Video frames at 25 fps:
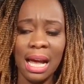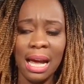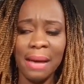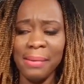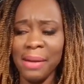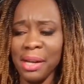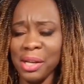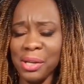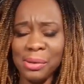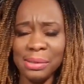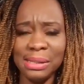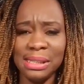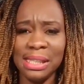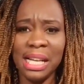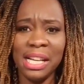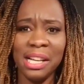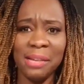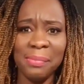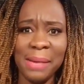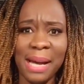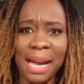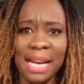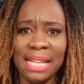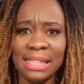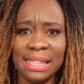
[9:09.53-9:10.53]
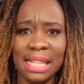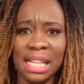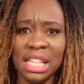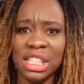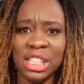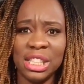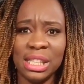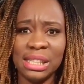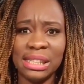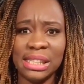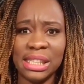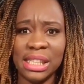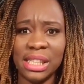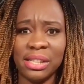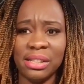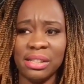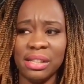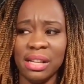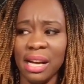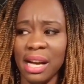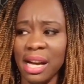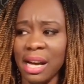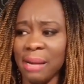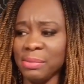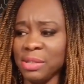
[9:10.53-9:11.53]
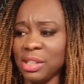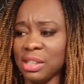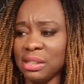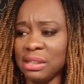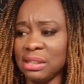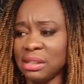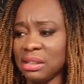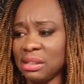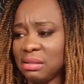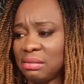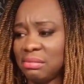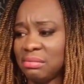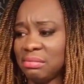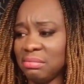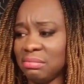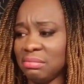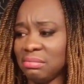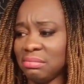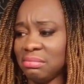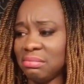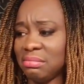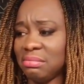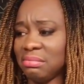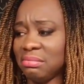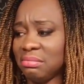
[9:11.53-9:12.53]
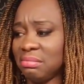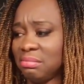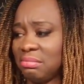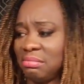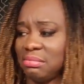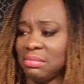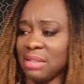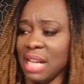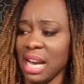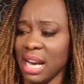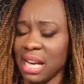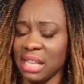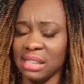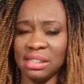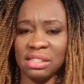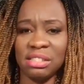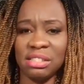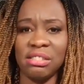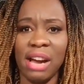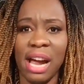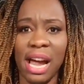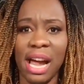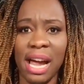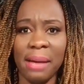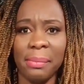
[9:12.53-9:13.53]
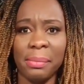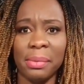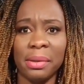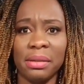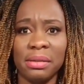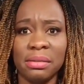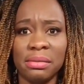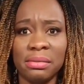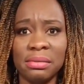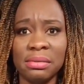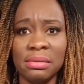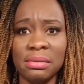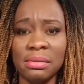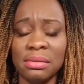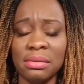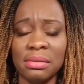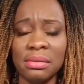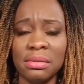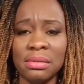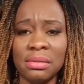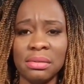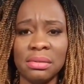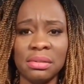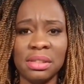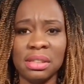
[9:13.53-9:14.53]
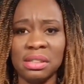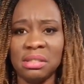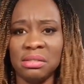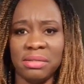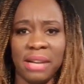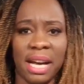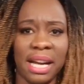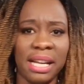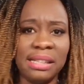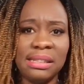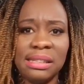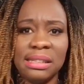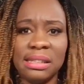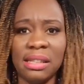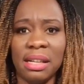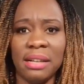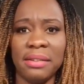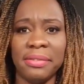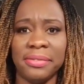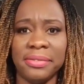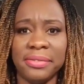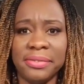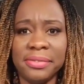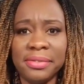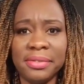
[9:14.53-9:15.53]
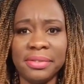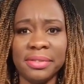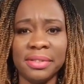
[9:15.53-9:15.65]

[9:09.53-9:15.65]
i'm not using my intelligence here i'm just like a scribe just writing stuff